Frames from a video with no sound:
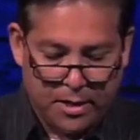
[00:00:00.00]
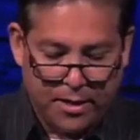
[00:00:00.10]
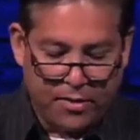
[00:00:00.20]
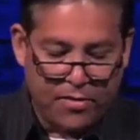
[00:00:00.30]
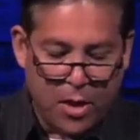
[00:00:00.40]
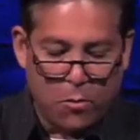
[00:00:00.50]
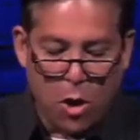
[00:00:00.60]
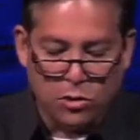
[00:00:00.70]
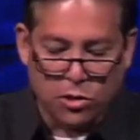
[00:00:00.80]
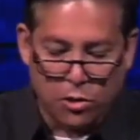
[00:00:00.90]
And then they
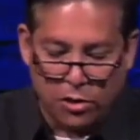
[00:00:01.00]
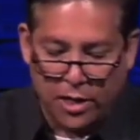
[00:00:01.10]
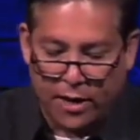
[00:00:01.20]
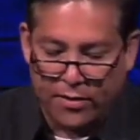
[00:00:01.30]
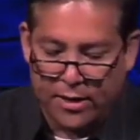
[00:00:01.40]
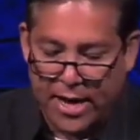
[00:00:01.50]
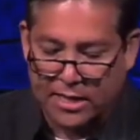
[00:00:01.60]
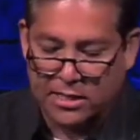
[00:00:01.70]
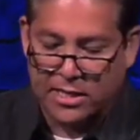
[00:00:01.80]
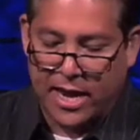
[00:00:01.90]
rose early on the
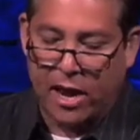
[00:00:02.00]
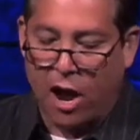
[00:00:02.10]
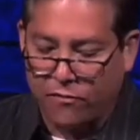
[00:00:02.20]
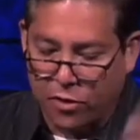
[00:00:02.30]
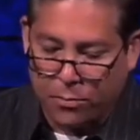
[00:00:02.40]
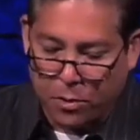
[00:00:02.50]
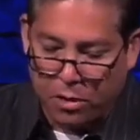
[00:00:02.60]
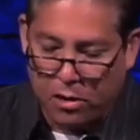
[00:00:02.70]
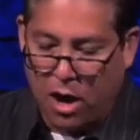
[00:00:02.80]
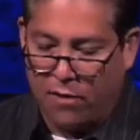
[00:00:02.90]
next day, offered
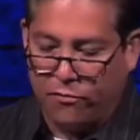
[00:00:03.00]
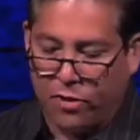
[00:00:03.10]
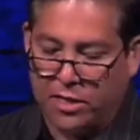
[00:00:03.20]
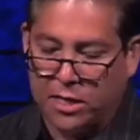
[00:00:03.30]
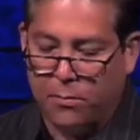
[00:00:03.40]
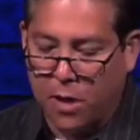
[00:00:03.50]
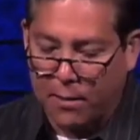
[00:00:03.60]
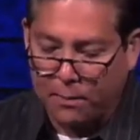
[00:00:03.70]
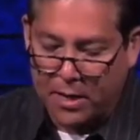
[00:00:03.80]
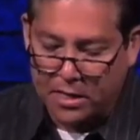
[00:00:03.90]
burnt offerings, and
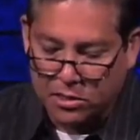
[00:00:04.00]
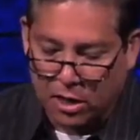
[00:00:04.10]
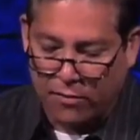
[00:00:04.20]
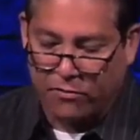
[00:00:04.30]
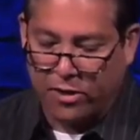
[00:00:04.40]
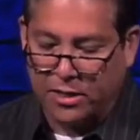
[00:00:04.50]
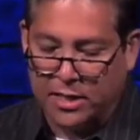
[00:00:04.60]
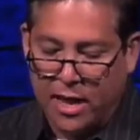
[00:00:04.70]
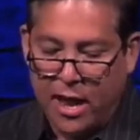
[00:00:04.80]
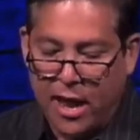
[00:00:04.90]
brought peace offerings,
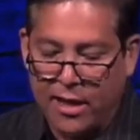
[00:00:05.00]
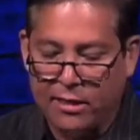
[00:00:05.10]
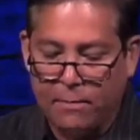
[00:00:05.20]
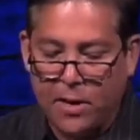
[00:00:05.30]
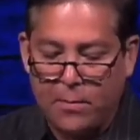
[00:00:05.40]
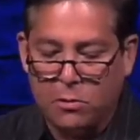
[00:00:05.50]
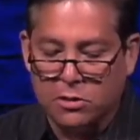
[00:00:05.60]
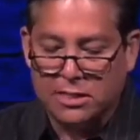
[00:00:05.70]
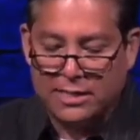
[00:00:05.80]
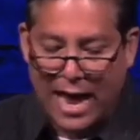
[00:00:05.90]
and the people
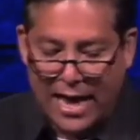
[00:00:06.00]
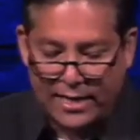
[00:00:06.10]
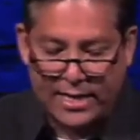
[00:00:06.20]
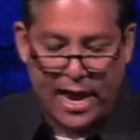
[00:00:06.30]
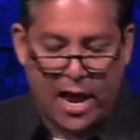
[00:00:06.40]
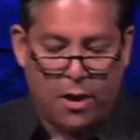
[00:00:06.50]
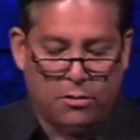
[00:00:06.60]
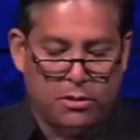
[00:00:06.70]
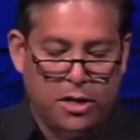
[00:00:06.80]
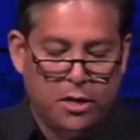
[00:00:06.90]
sat
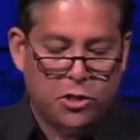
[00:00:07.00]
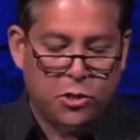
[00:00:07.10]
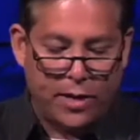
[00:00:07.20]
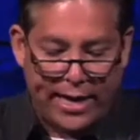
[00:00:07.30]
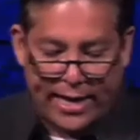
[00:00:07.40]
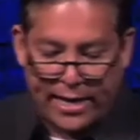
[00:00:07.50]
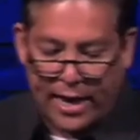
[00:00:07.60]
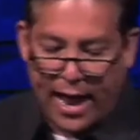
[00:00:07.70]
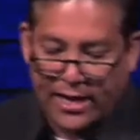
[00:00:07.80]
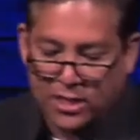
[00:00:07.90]
down to
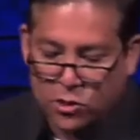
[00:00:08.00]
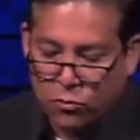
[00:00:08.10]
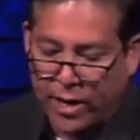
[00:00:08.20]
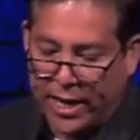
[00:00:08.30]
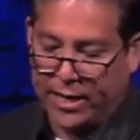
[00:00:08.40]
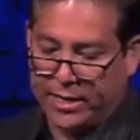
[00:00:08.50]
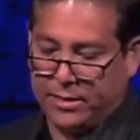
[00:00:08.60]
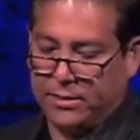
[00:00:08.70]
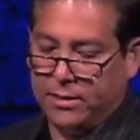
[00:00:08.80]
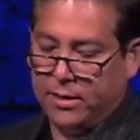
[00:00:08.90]
eat and drink
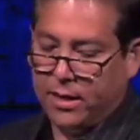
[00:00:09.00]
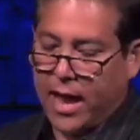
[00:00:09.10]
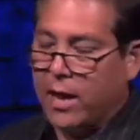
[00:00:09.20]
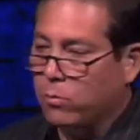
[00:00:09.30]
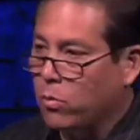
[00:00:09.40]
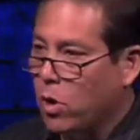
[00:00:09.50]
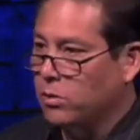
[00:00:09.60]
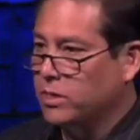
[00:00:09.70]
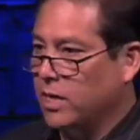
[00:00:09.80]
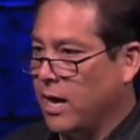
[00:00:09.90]
and
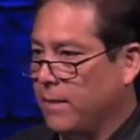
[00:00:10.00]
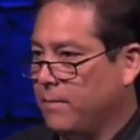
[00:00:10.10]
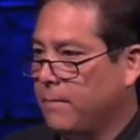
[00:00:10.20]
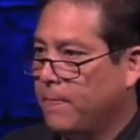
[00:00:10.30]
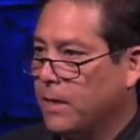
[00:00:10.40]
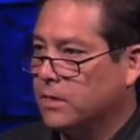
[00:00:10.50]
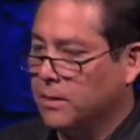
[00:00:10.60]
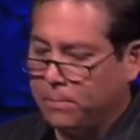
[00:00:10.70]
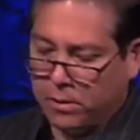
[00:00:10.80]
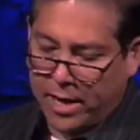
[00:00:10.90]
rose up to
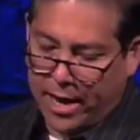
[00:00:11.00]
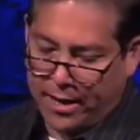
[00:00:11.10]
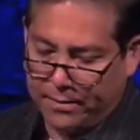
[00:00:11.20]
play.